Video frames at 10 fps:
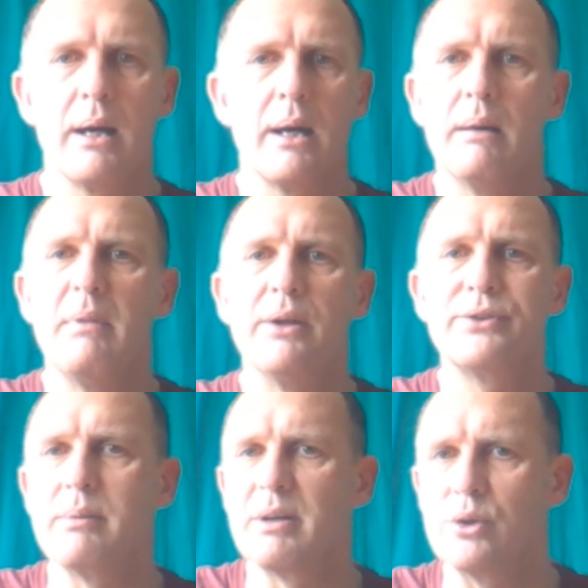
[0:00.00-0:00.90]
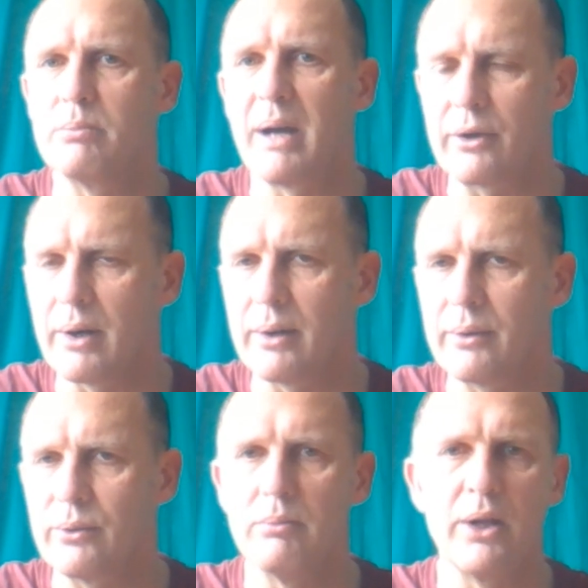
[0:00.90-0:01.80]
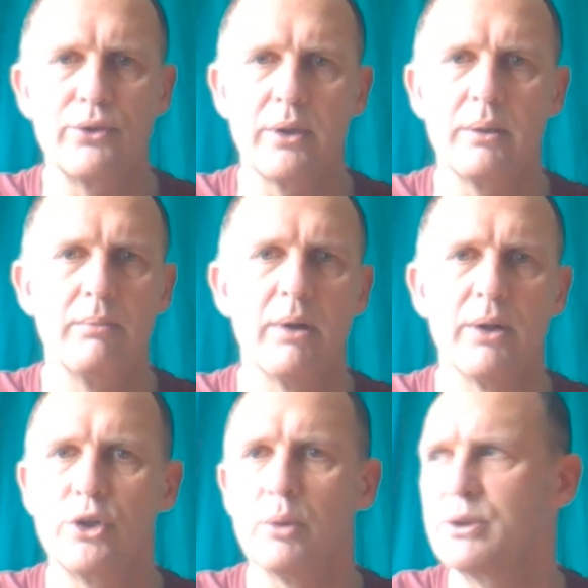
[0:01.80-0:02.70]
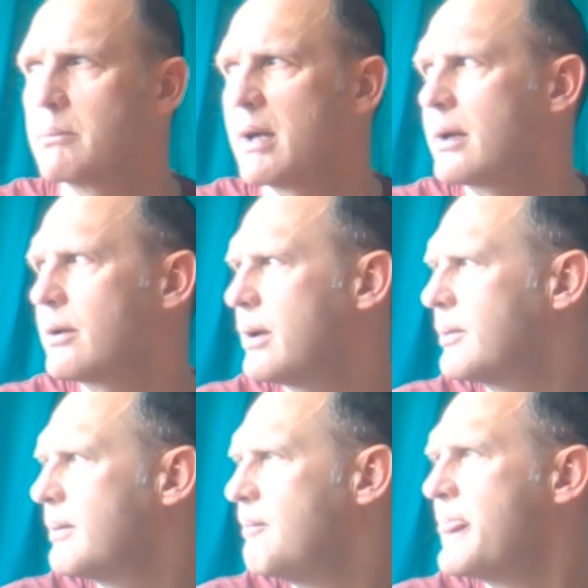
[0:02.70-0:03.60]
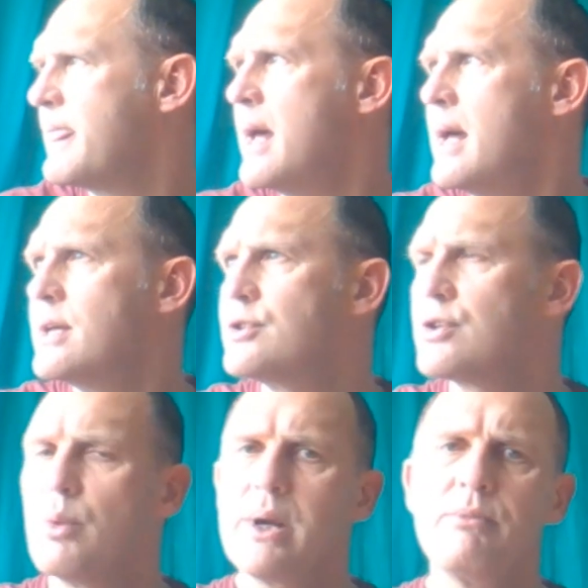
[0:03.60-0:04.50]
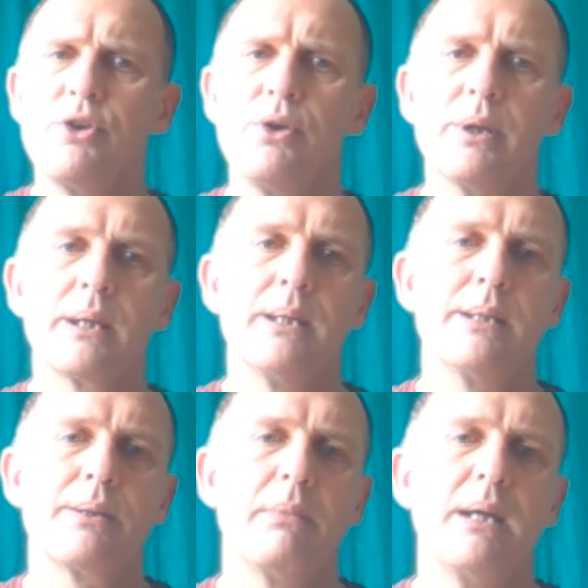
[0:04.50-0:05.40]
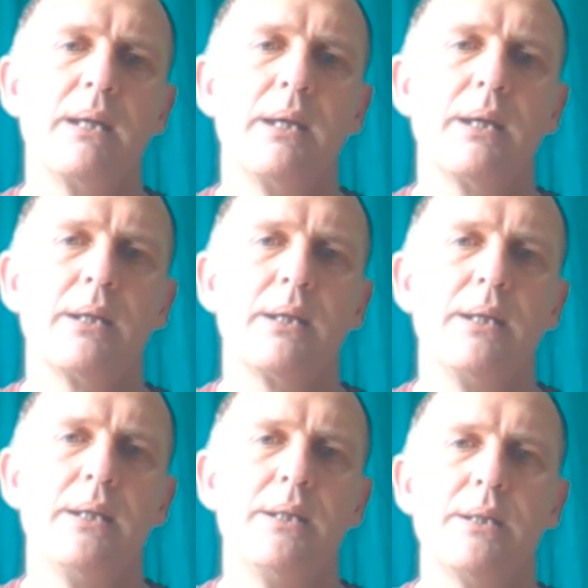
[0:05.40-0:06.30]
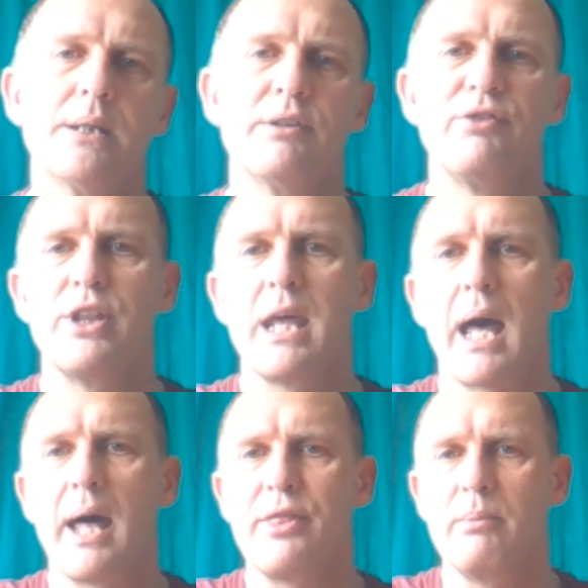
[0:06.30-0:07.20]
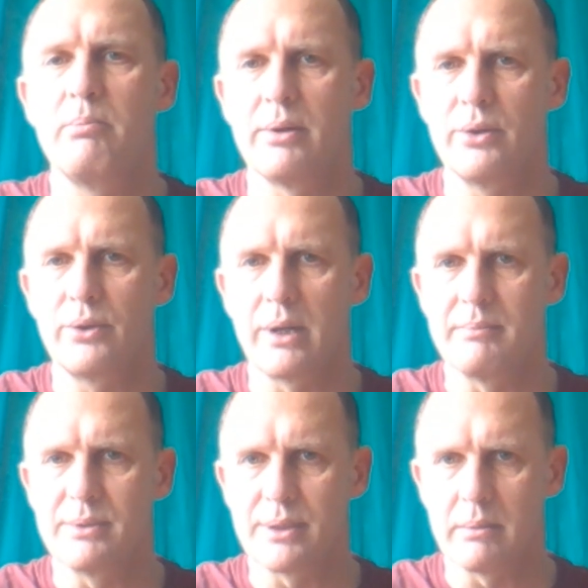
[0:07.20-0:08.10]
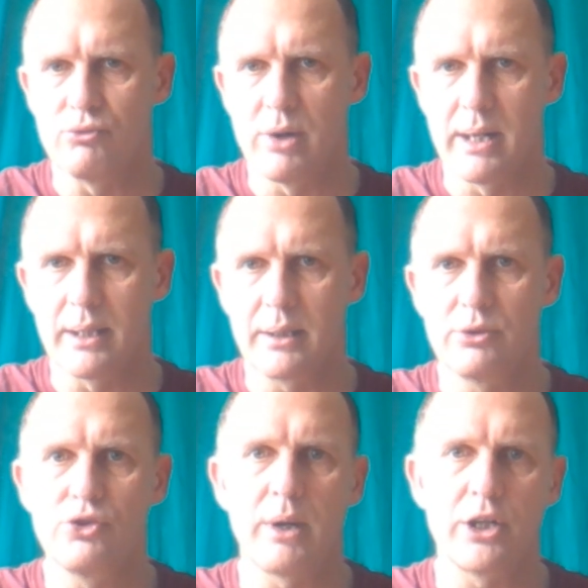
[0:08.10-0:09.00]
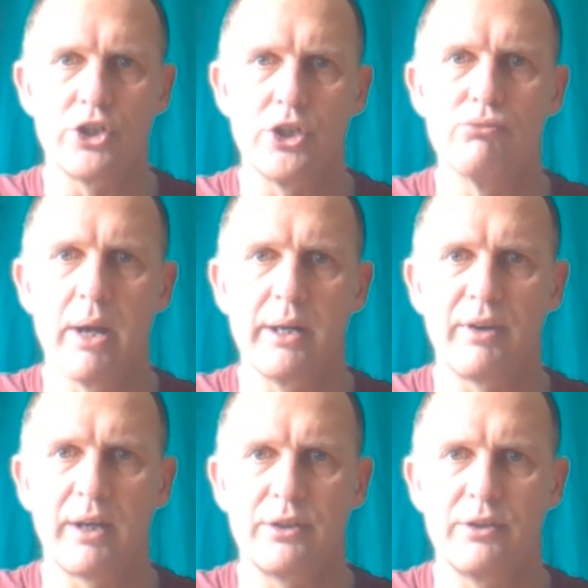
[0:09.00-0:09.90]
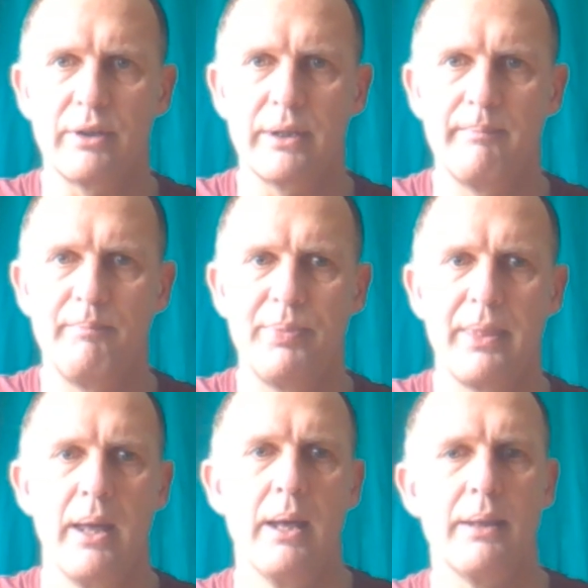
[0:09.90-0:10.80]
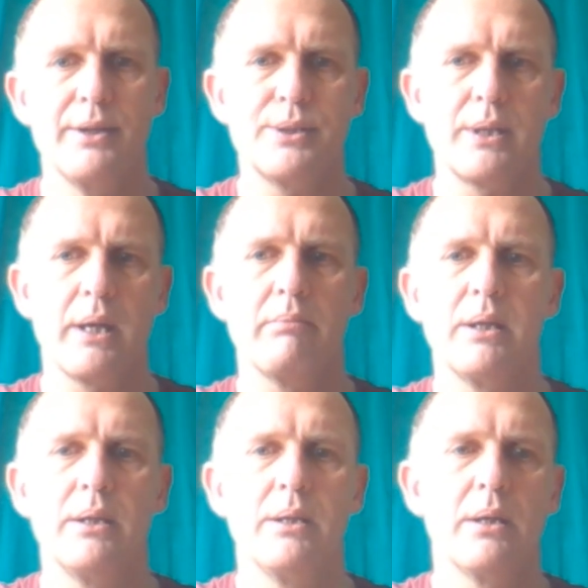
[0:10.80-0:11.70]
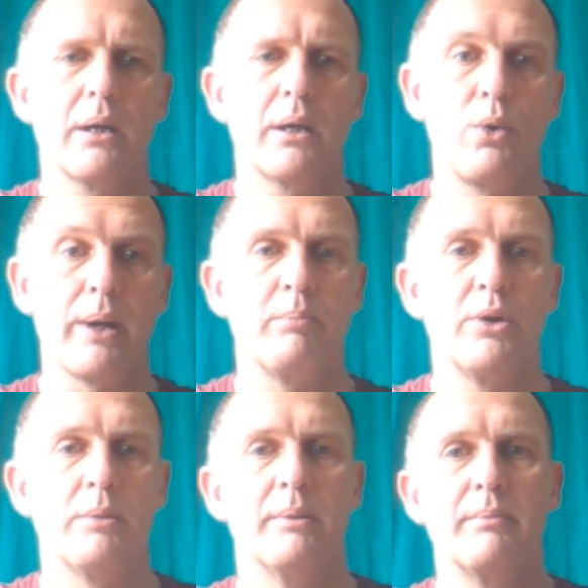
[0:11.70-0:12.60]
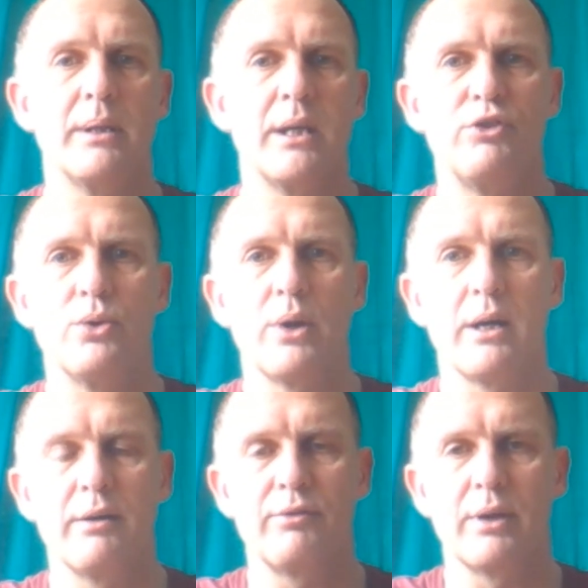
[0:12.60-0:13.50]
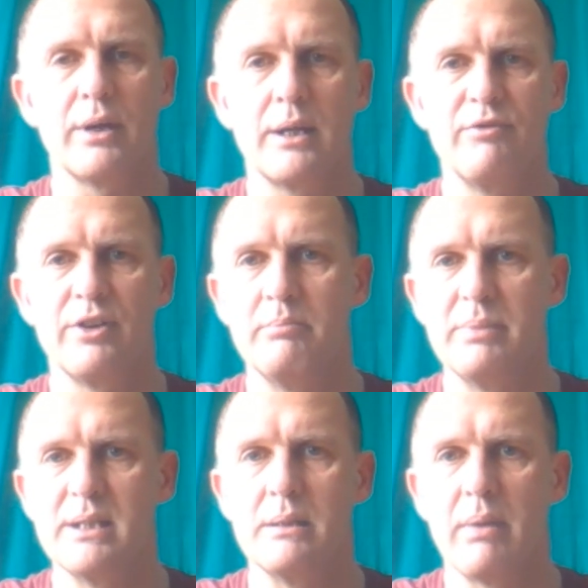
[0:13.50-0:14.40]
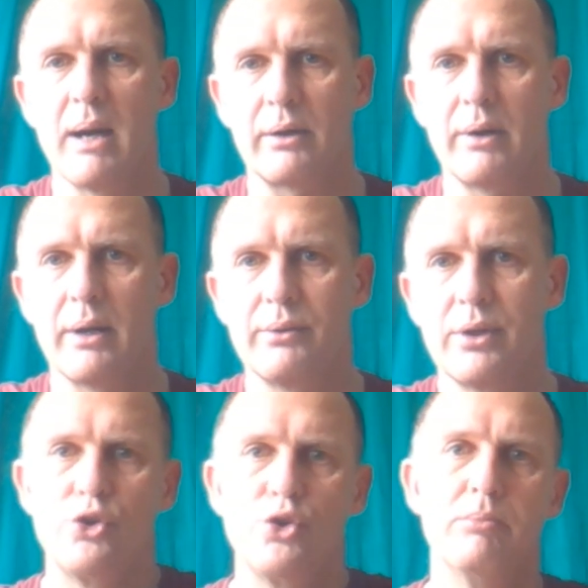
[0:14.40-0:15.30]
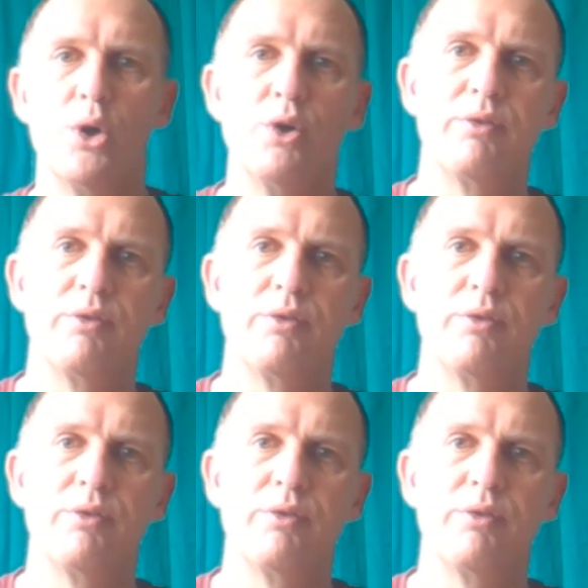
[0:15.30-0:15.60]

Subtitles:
multi-dimensional background or multi-object background. So what I'm doing is I'm making it easier for the other programs that I'm running to actually run effectively. This can be quite a problem if you have a very busy background and you're moving